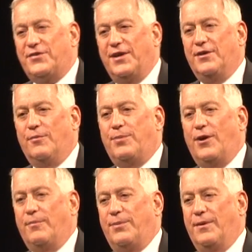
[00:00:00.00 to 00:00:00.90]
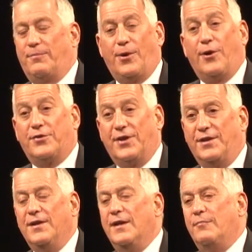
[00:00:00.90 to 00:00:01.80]
single
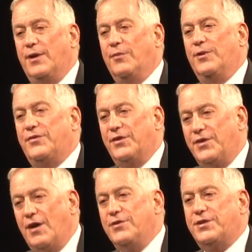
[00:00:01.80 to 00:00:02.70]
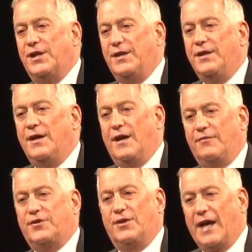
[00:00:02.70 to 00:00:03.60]
person, but it was the notion
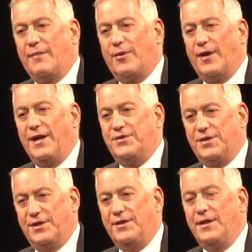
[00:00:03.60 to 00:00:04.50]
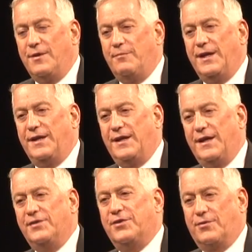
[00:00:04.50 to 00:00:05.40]
of collaboration being
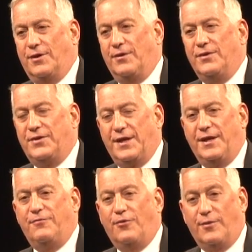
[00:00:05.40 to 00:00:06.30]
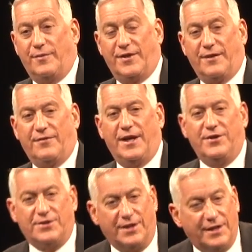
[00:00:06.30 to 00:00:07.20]
integral to any form of
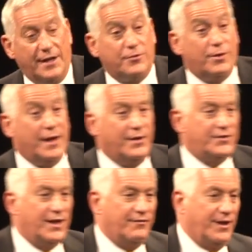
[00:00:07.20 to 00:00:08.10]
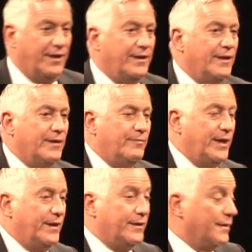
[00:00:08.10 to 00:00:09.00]
innovation and creativity
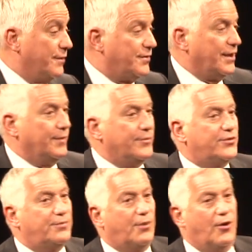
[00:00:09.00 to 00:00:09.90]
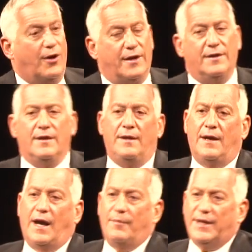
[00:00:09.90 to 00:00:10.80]
being a team sport.
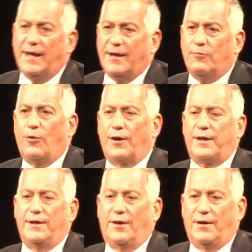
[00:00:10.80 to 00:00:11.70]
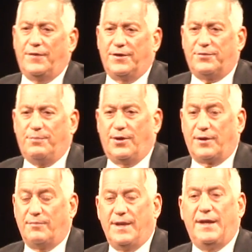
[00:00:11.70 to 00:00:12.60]
I began working on this
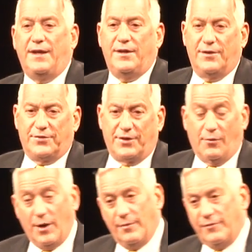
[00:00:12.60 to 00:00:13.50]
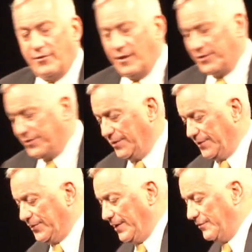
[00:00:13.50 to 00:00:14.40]
book many years ago, well before I was doing
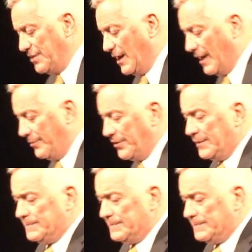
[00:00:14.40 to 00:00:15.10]
Steve Jobs,